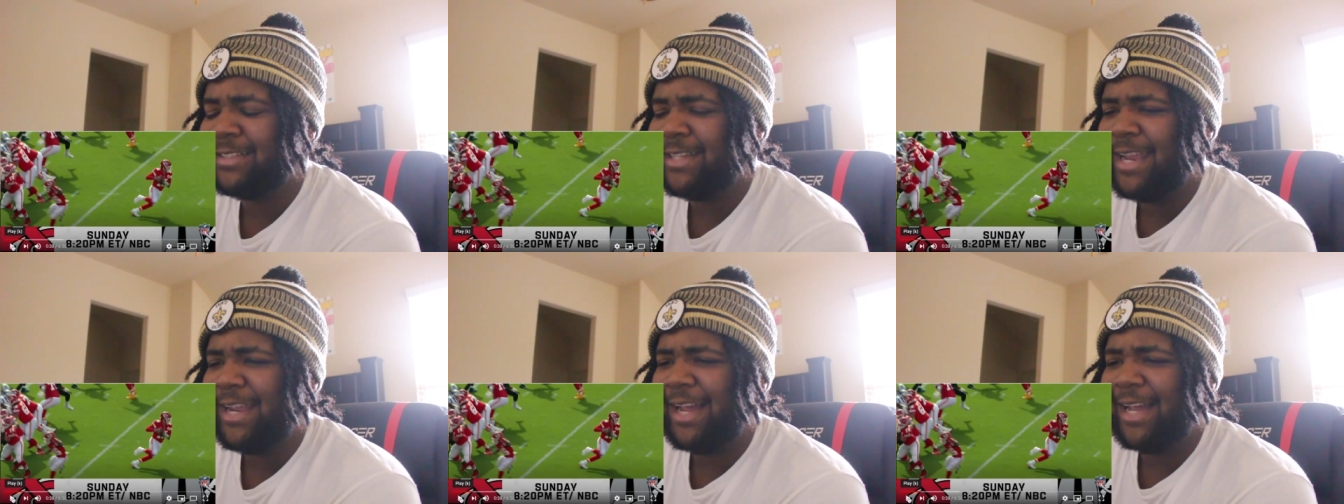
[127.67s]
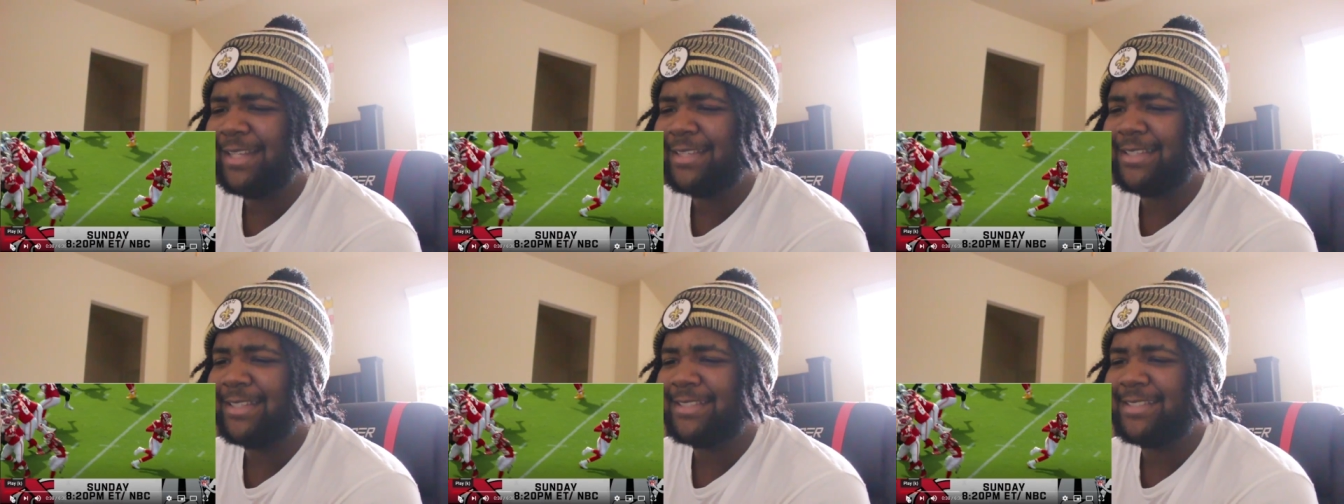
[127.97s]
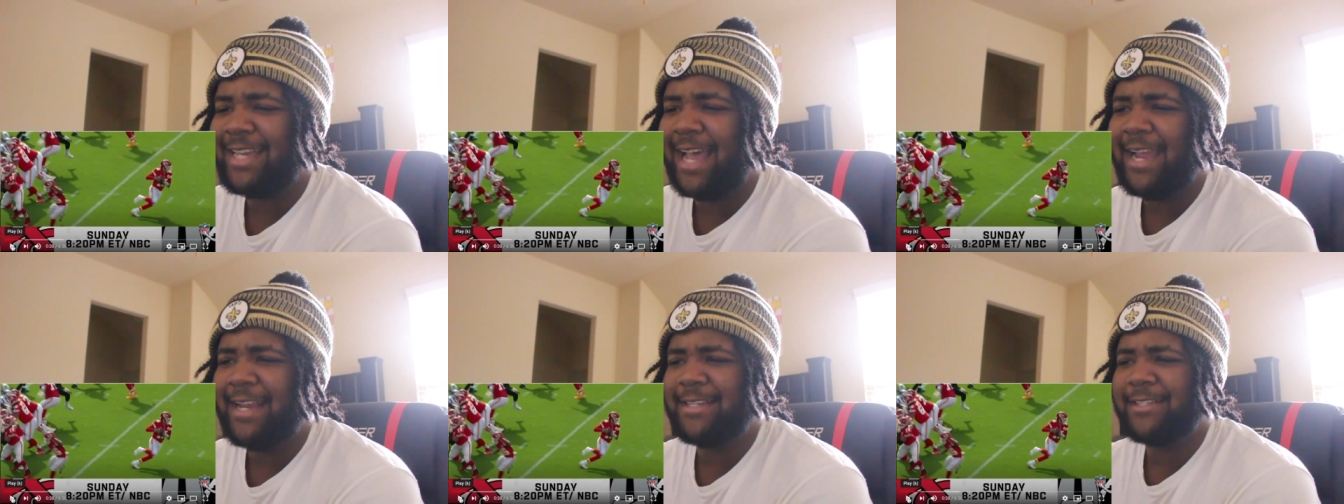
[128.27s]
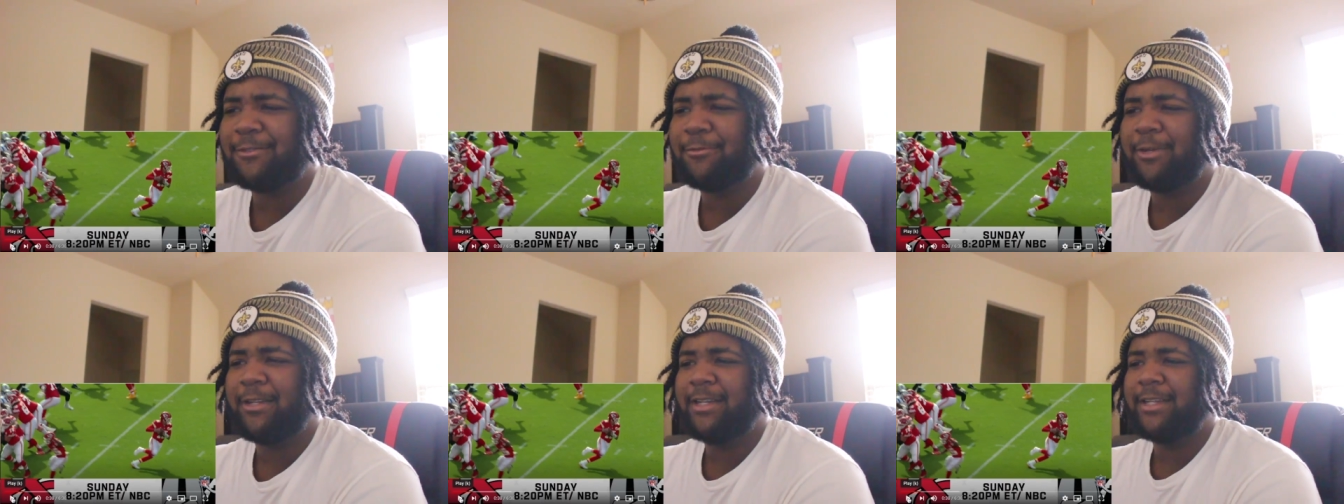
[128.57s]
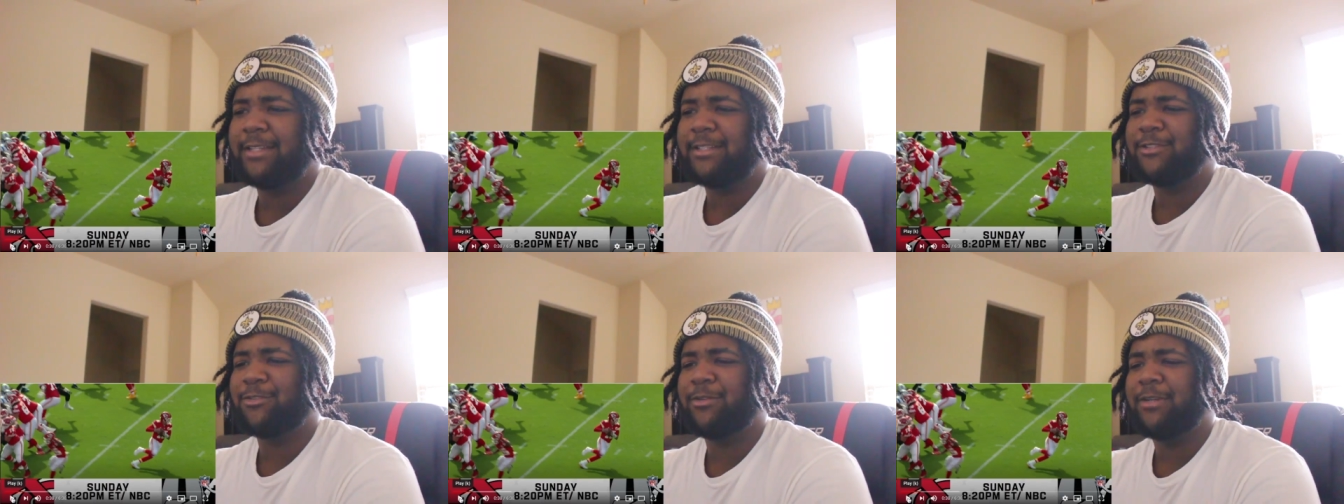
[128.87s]
they got the Titans
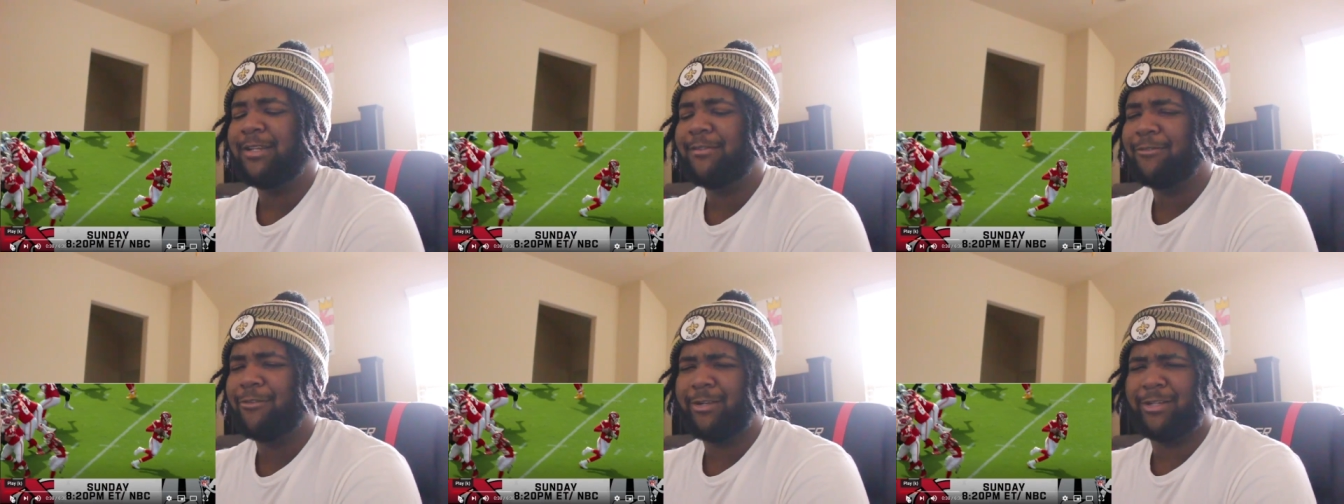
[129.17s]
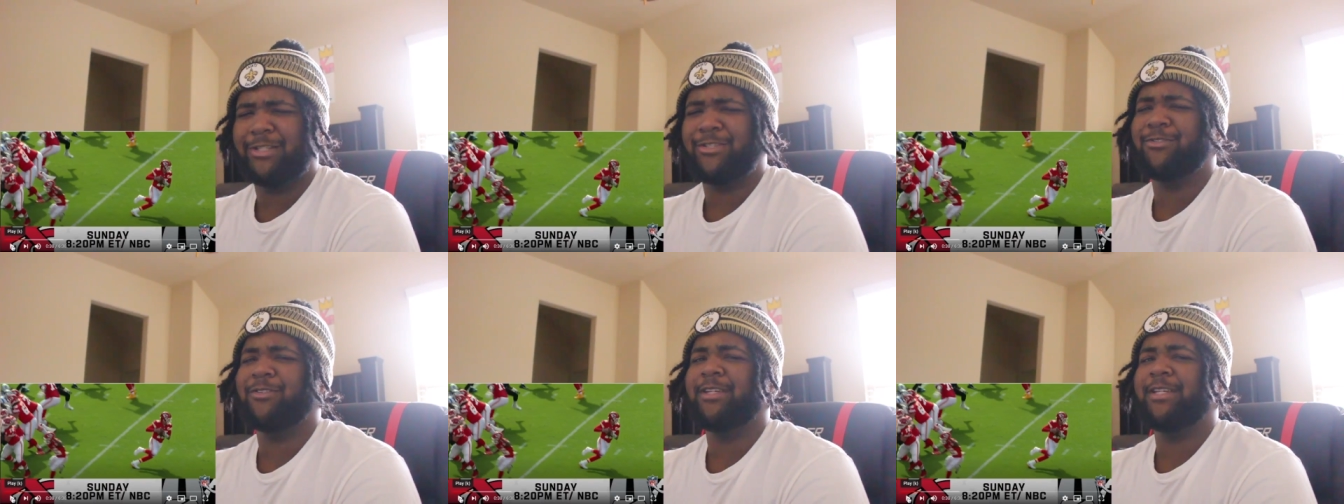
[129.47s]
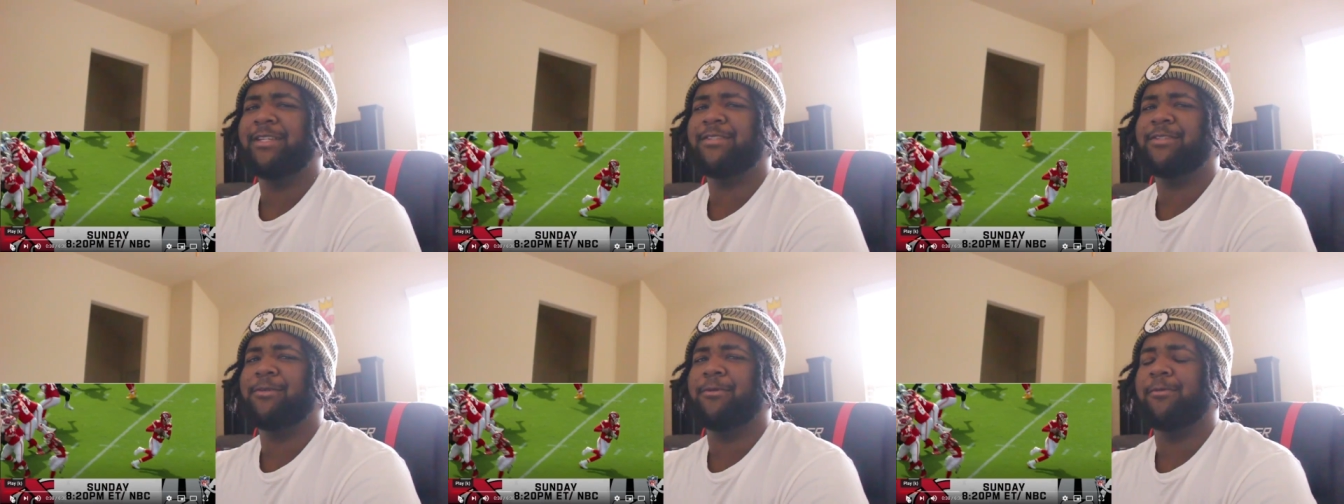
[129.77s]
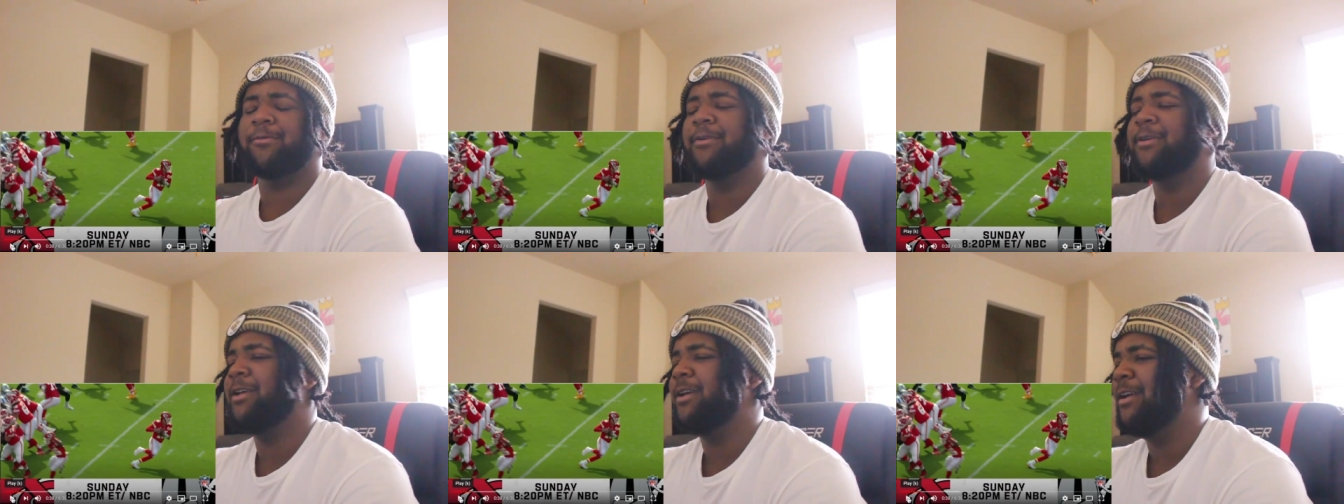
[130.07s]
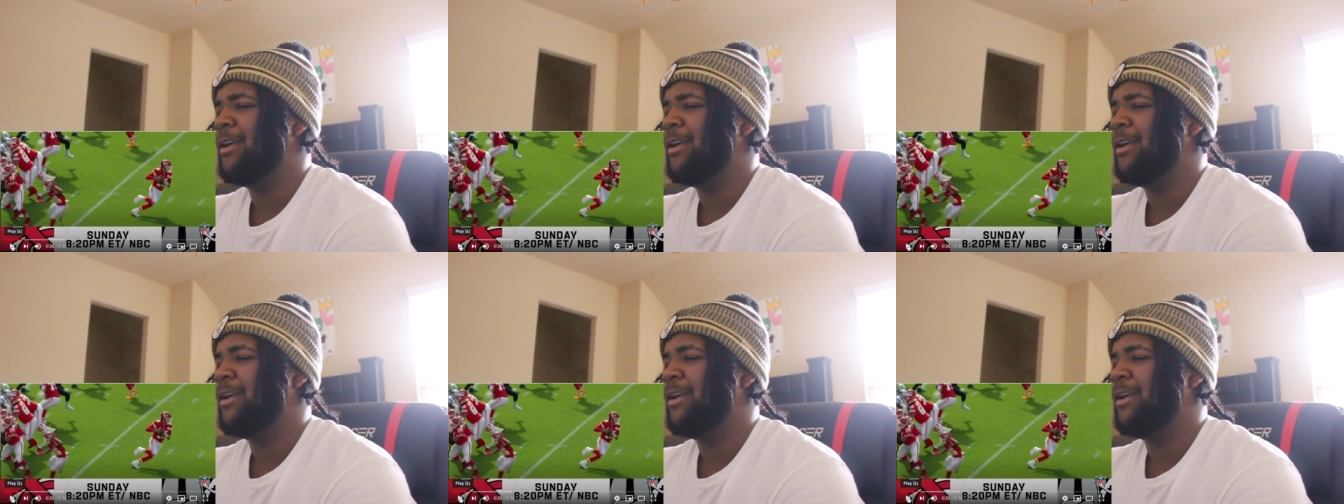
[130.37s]
winning 24 to 22.